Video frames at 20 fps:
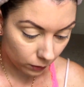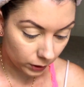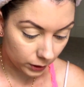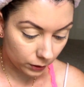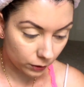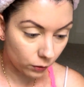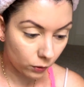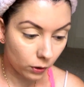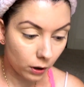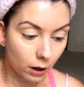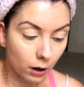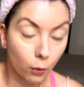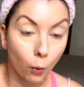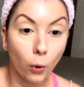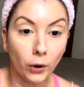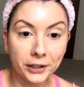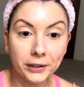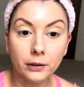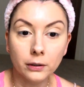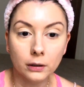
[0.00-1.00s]
I
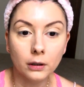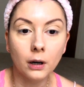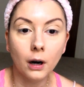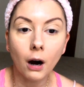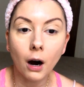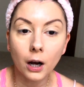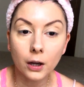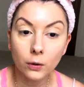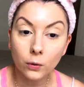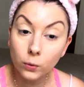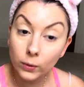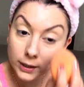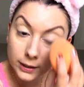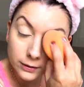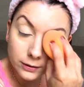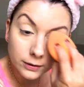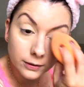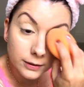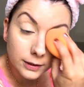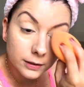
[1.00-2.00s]

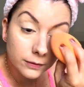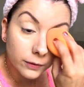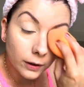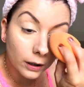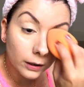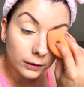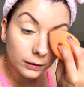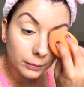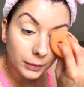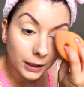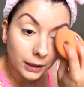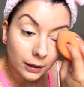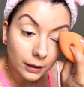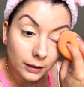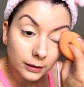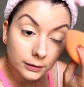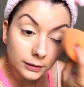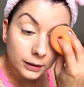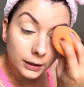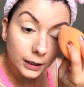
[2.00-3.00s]
always use this for under my
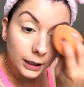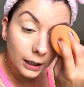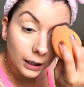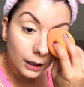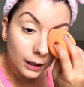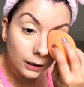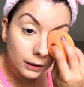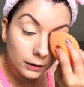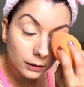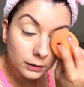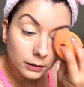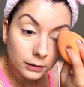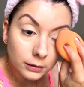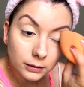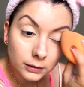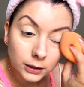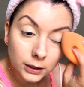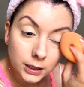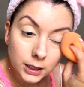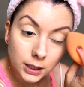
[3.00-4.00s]
eyes because
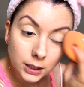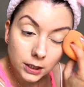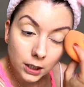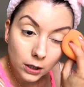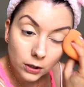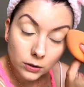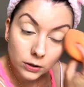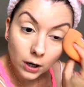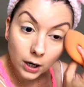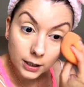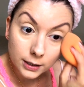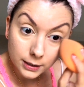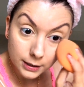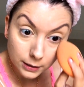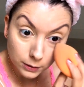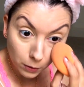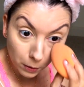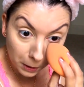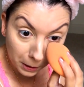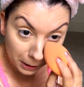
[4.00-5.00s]
it's just so nice and
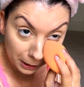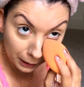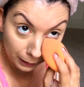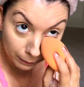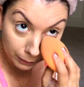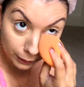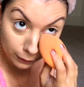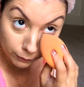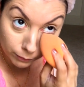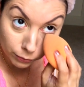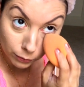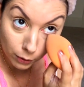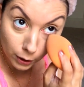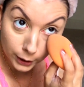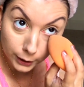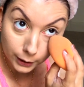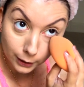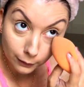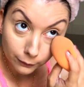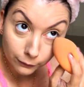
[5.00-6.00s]
it's got a little bit of
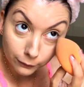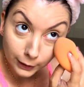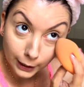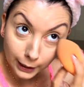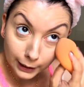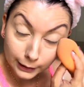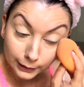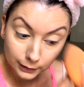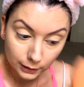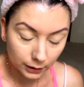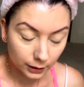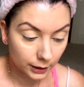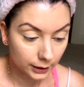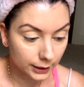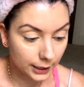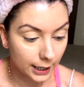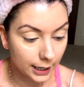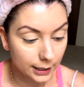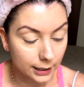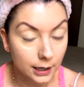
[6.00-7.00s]
brightening effect.
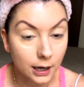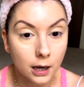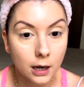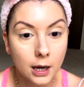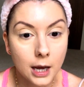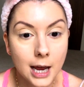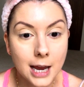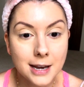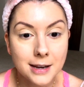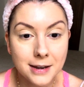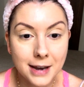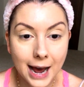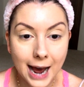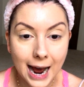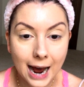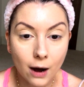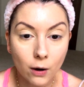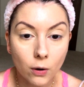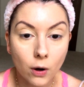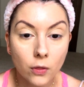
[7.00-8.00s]
Okay,
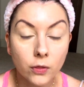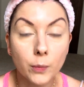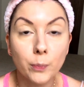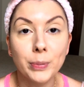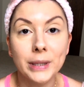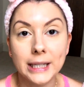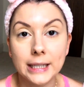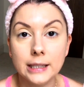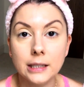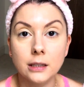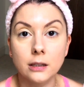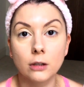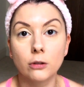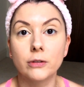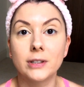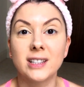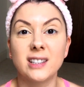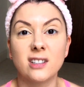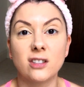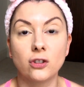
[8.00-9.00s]
now the piece de
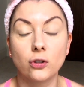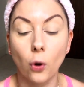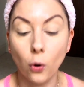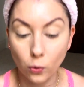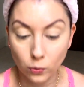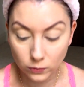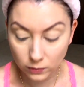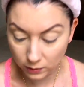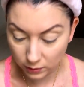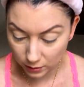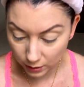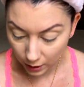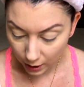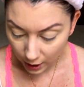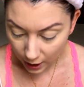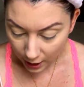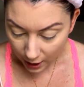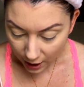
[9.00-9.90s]
resistance.